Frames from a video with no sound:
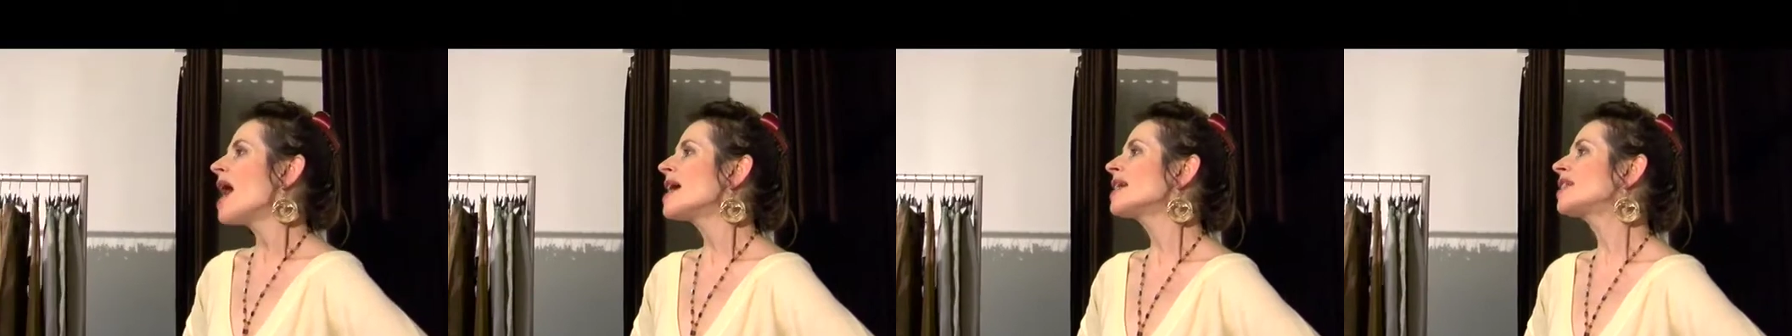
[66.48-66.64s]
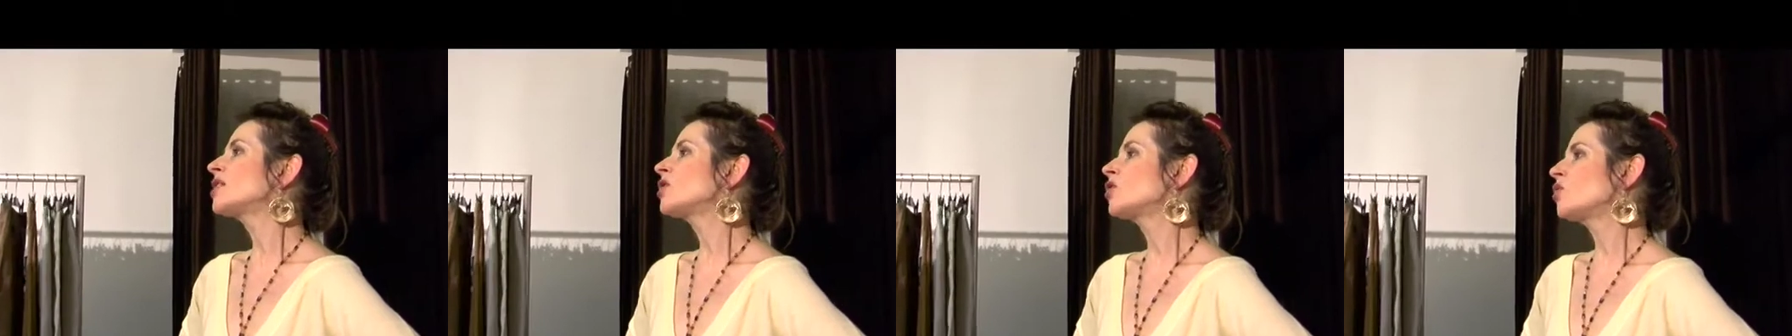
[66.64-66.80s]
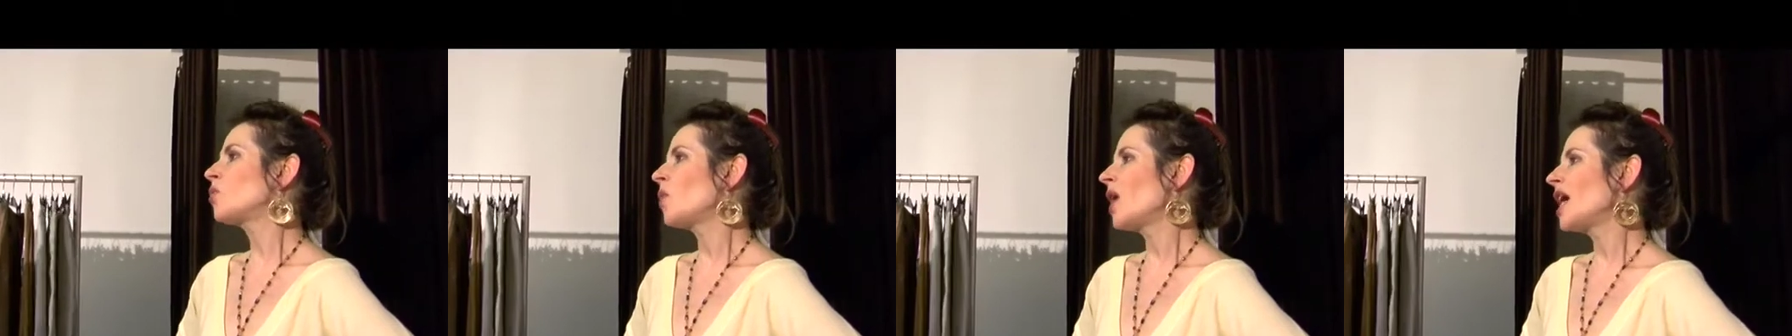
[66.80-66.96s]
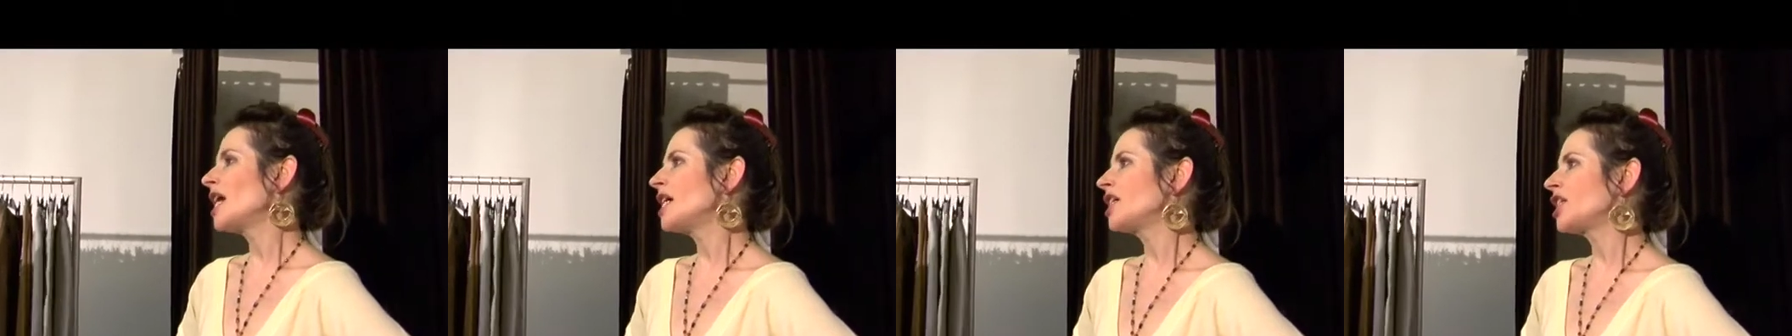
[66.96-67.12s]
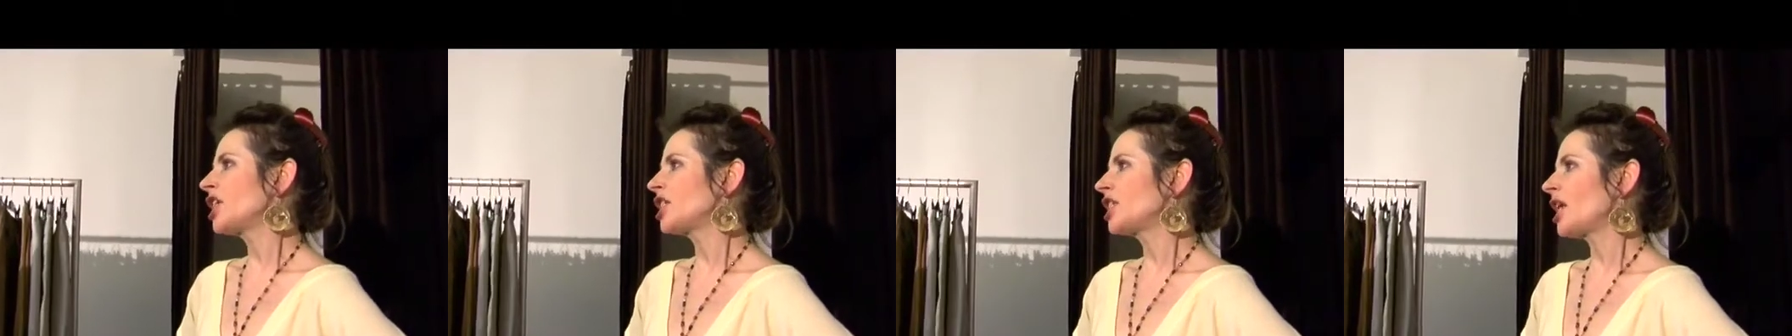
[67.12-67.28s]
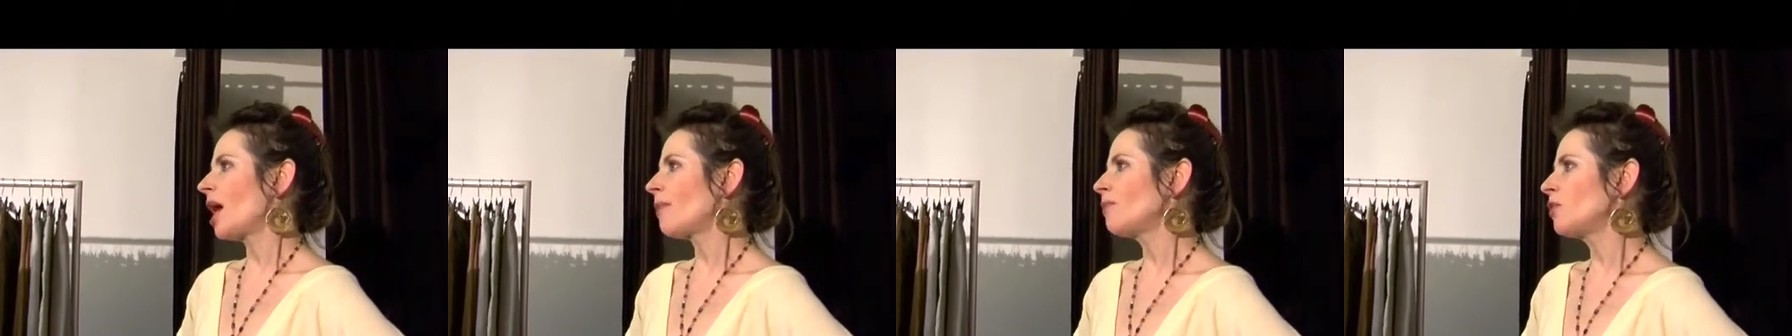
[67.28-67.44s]
I swear
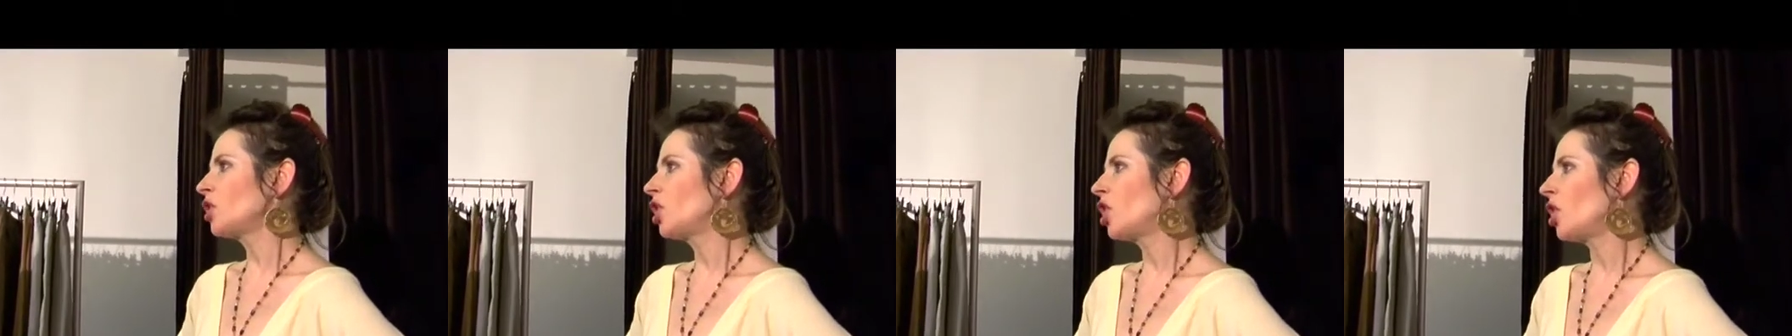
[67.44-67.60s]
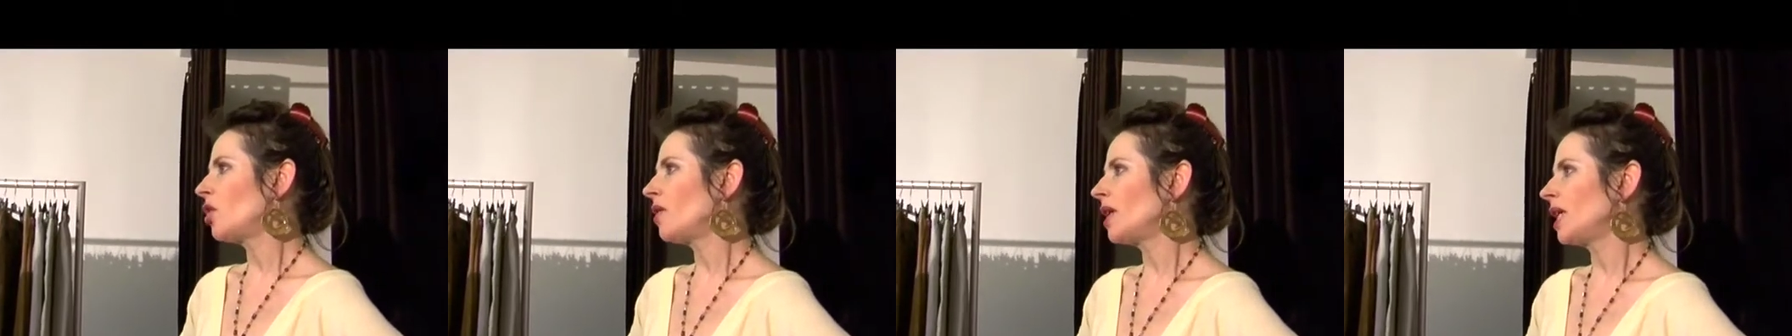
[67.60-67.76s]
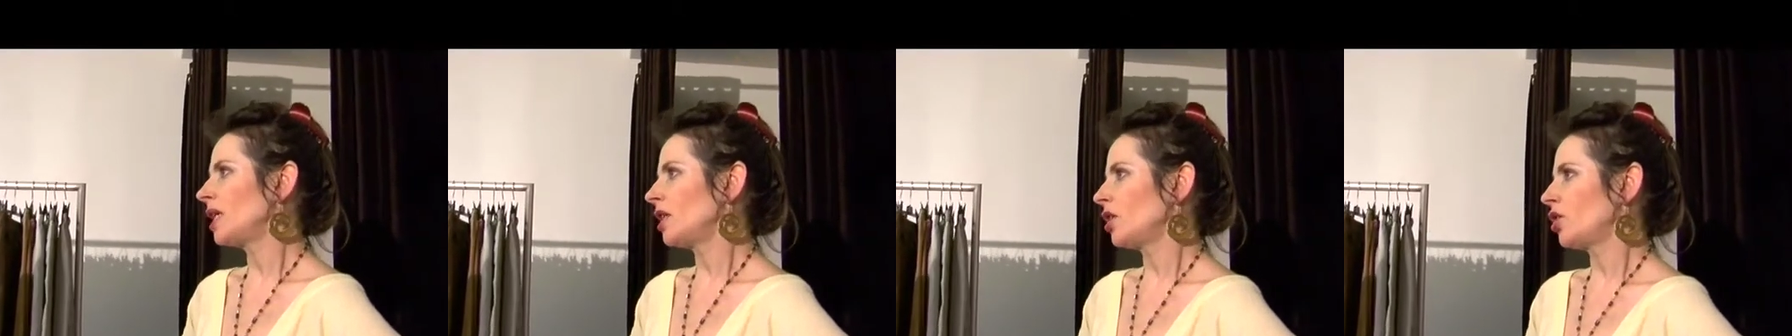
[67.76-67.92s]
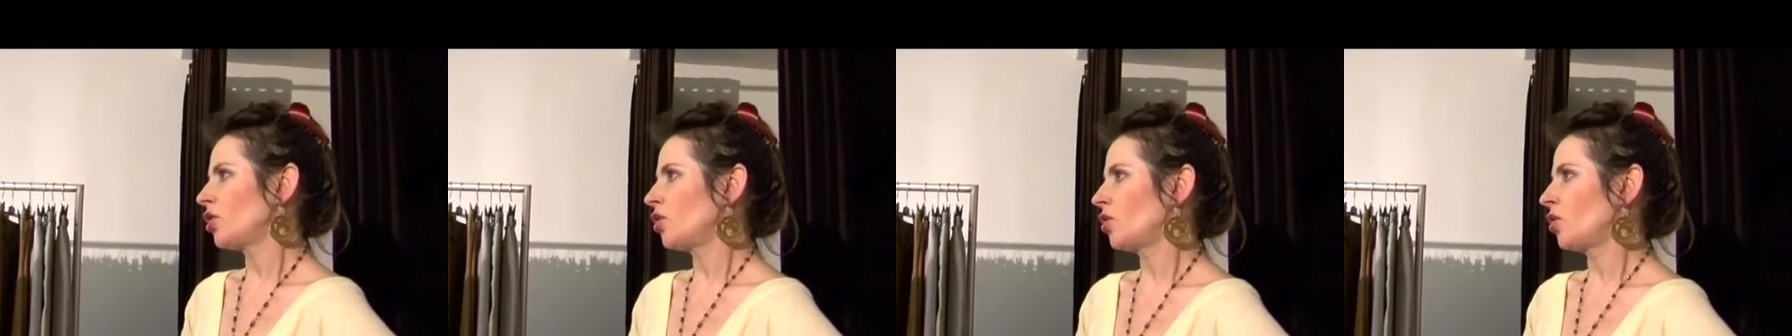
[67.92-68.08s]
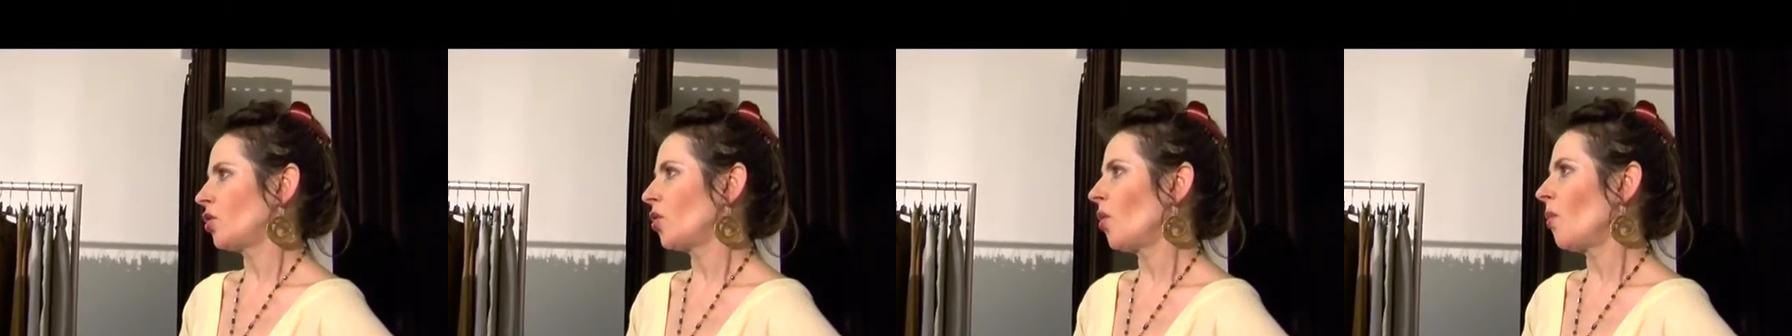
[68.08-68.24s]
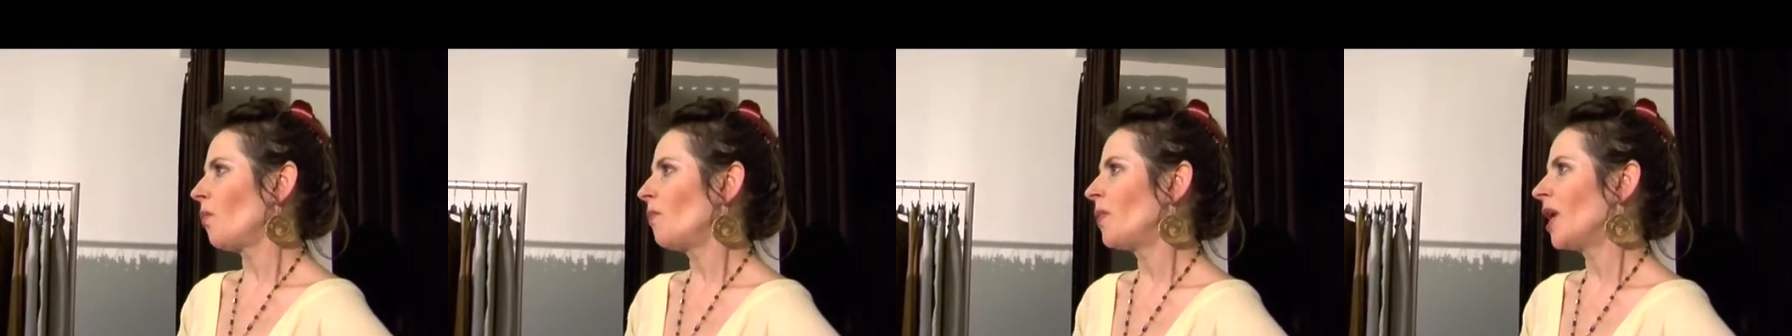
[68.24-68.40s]
that I'm going to
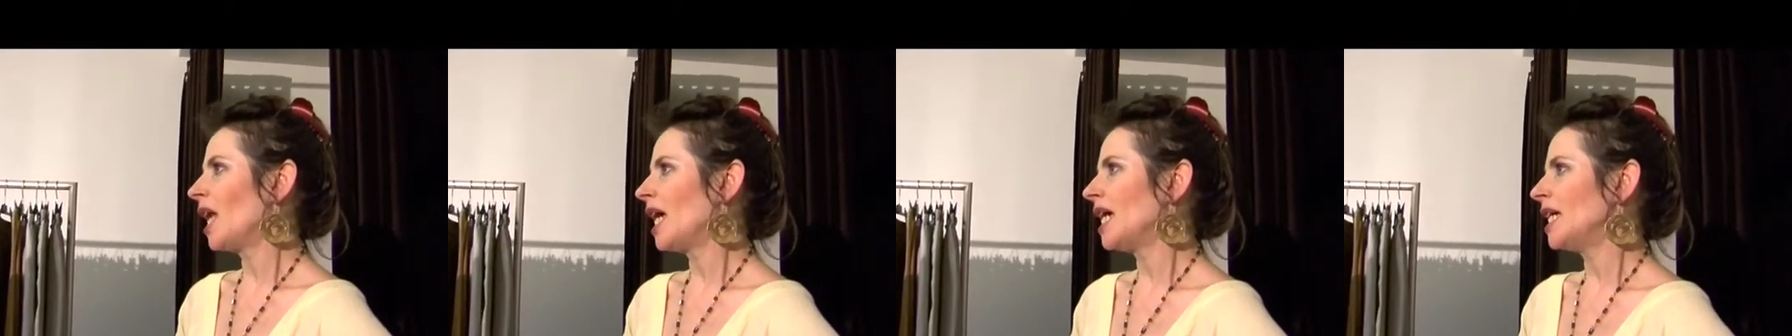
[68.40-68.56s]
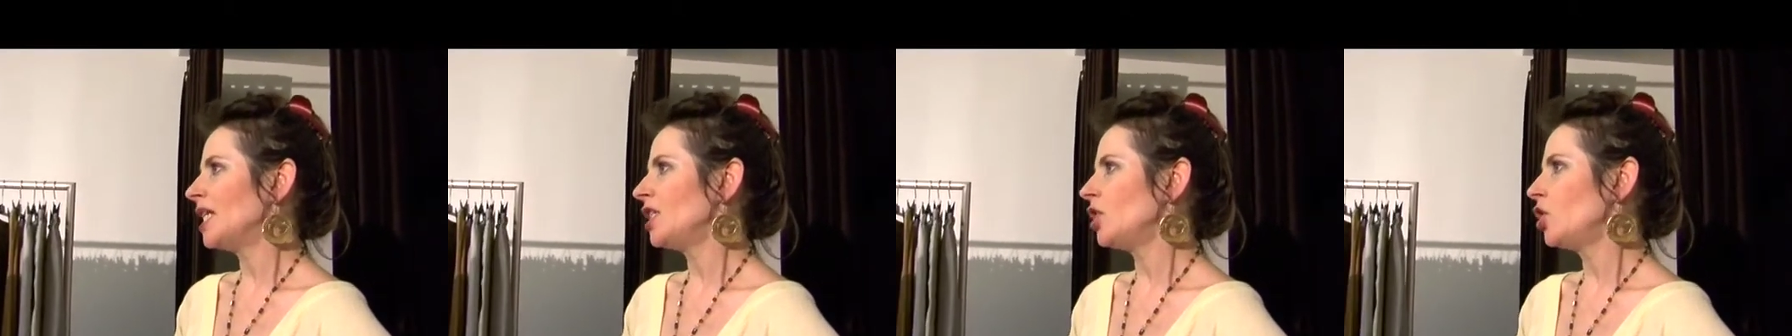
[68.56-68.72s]
complain.